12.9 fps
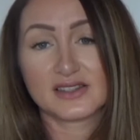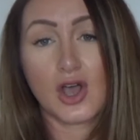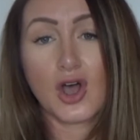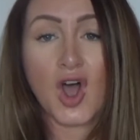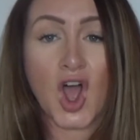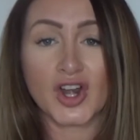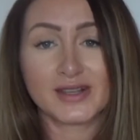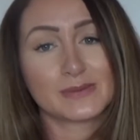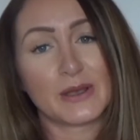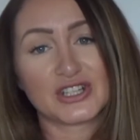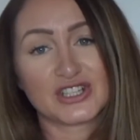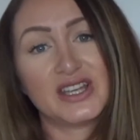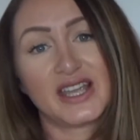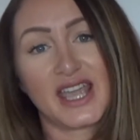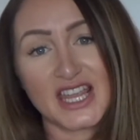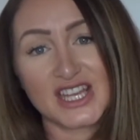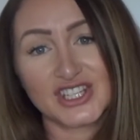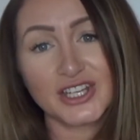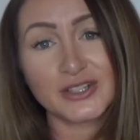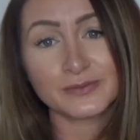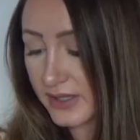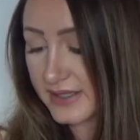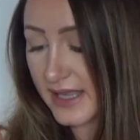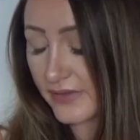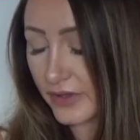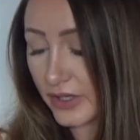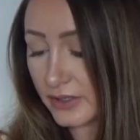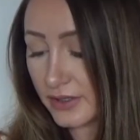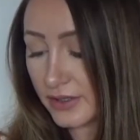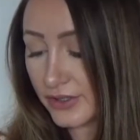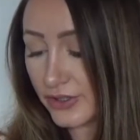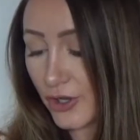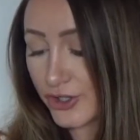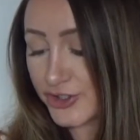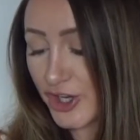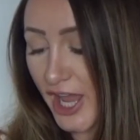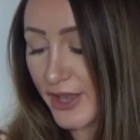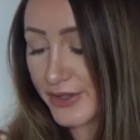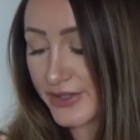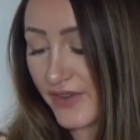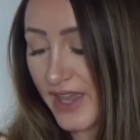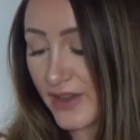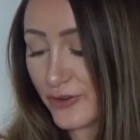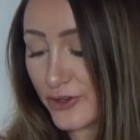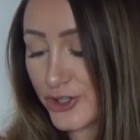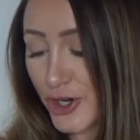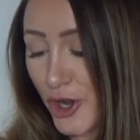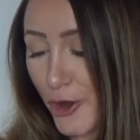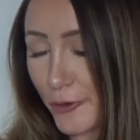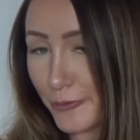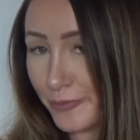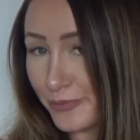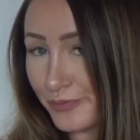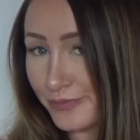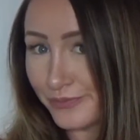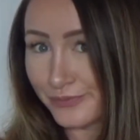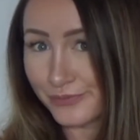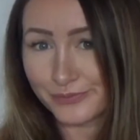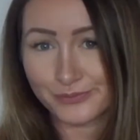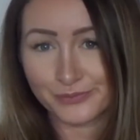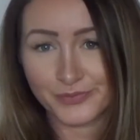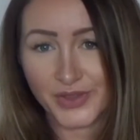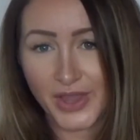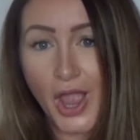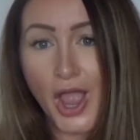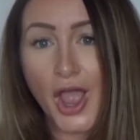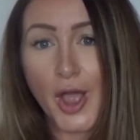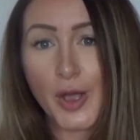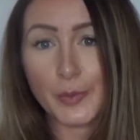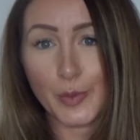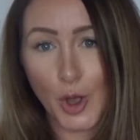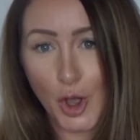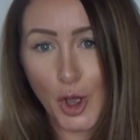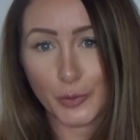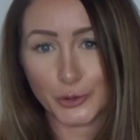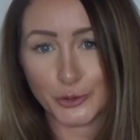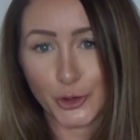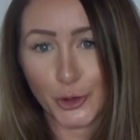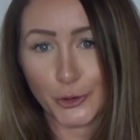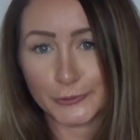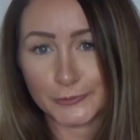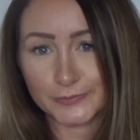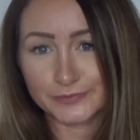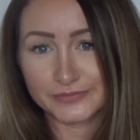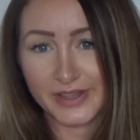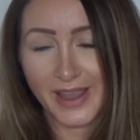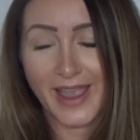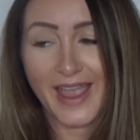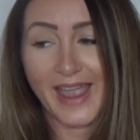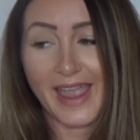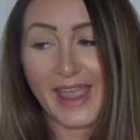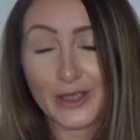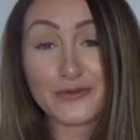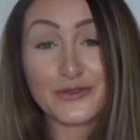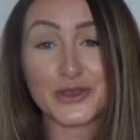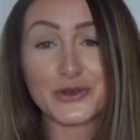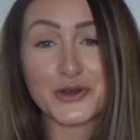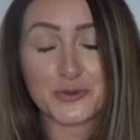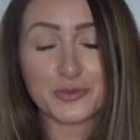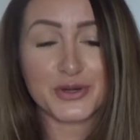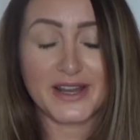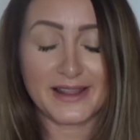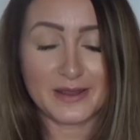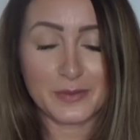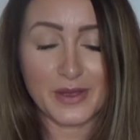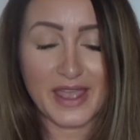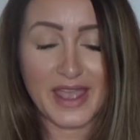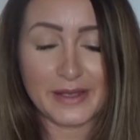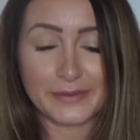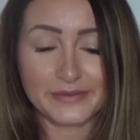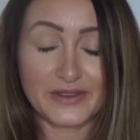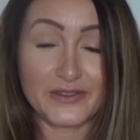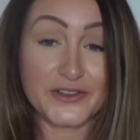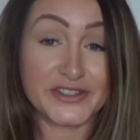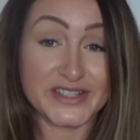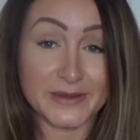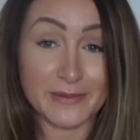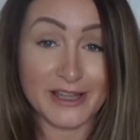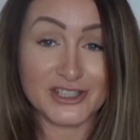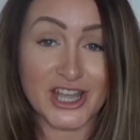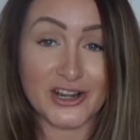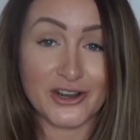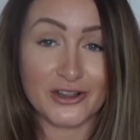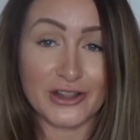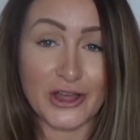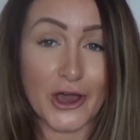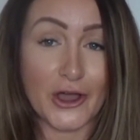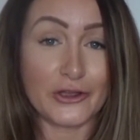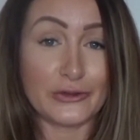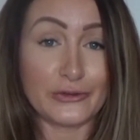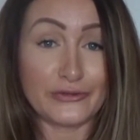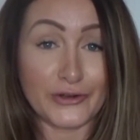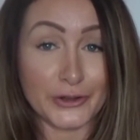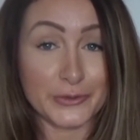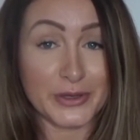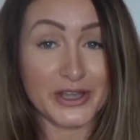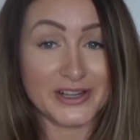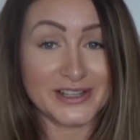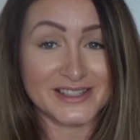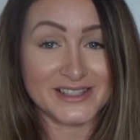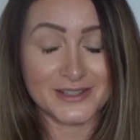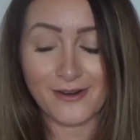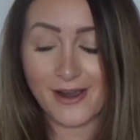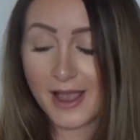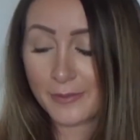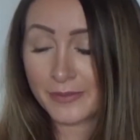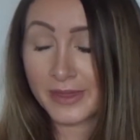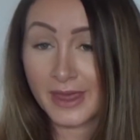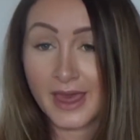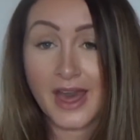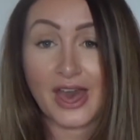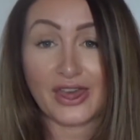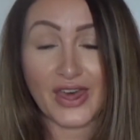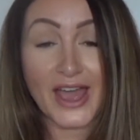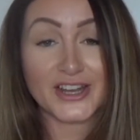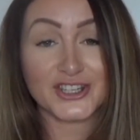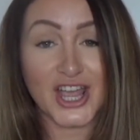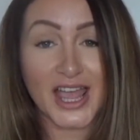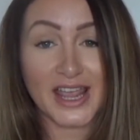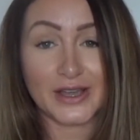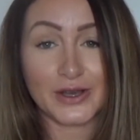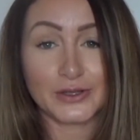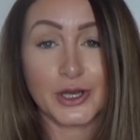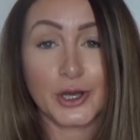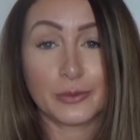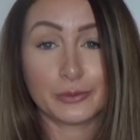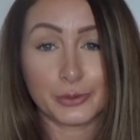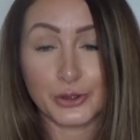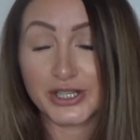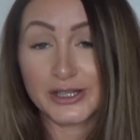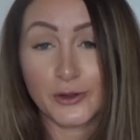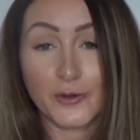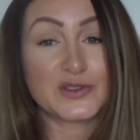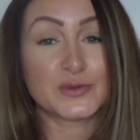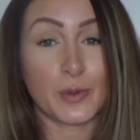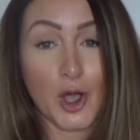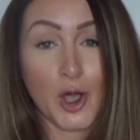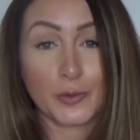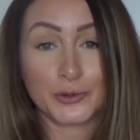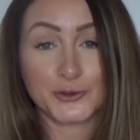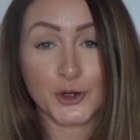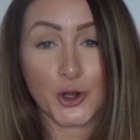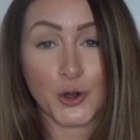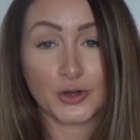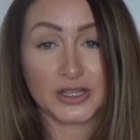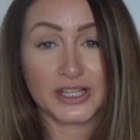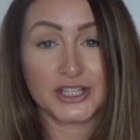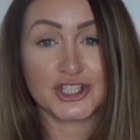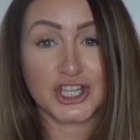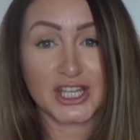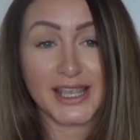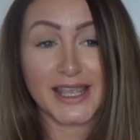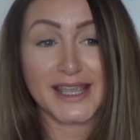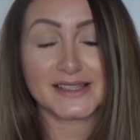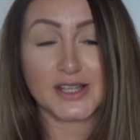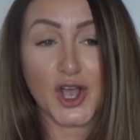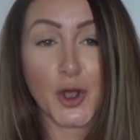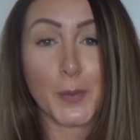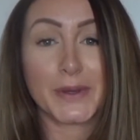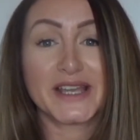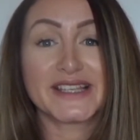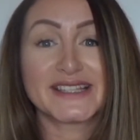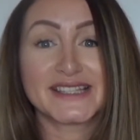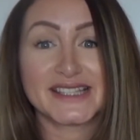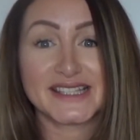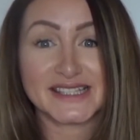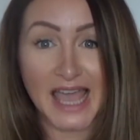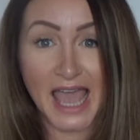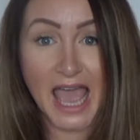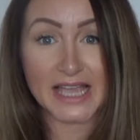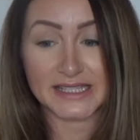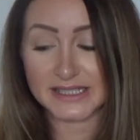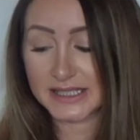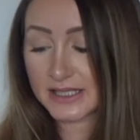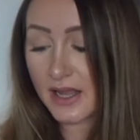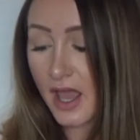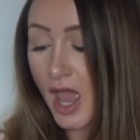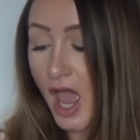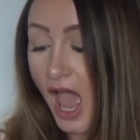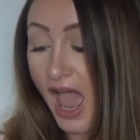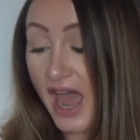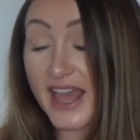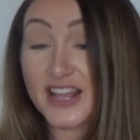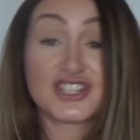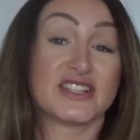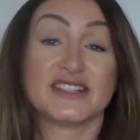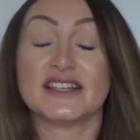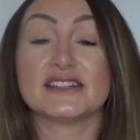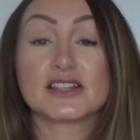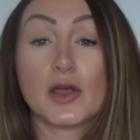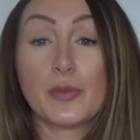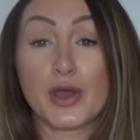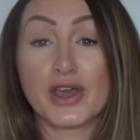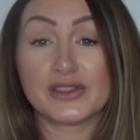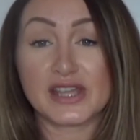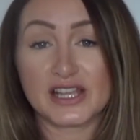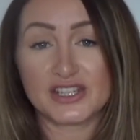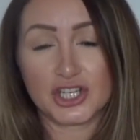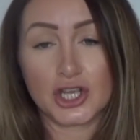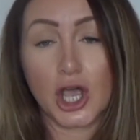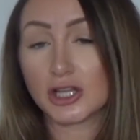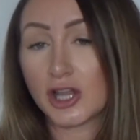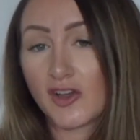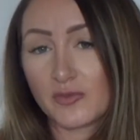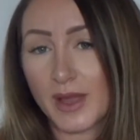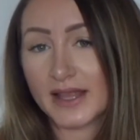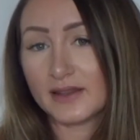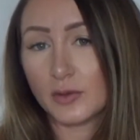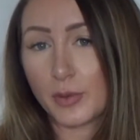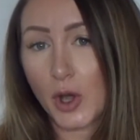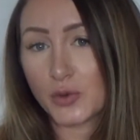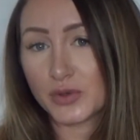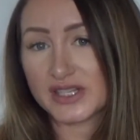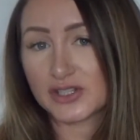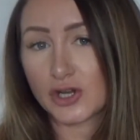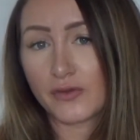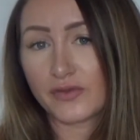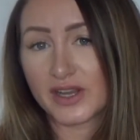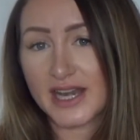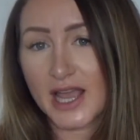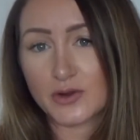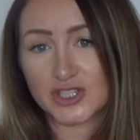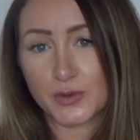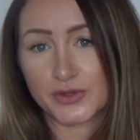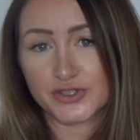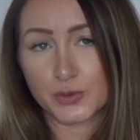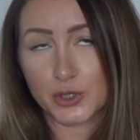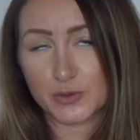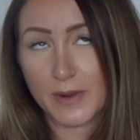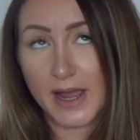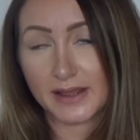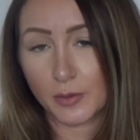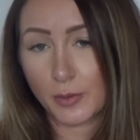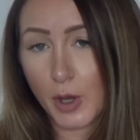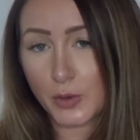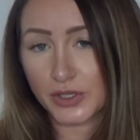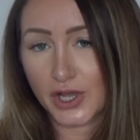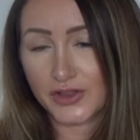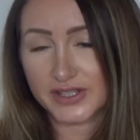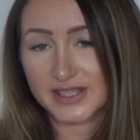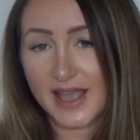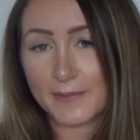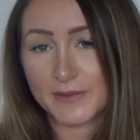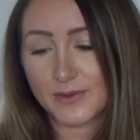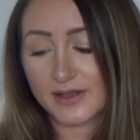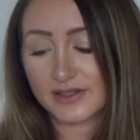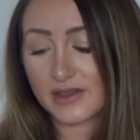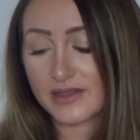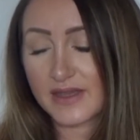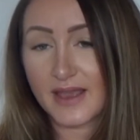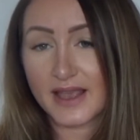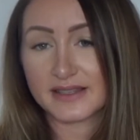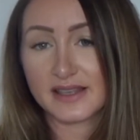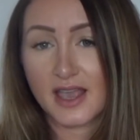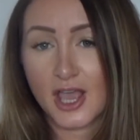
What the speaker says: or on a special occasion. 7, your child's favourite show? Paw Patrol. If you know Penelope, if you see my channel or you follow me on Instagram, that child bloody loves Paw Patrol. She is obsessed. And actually since her birthday she got a lot of My Little Pony stuff, and now she wants to watch My Little Pony all the time as well, so I think that's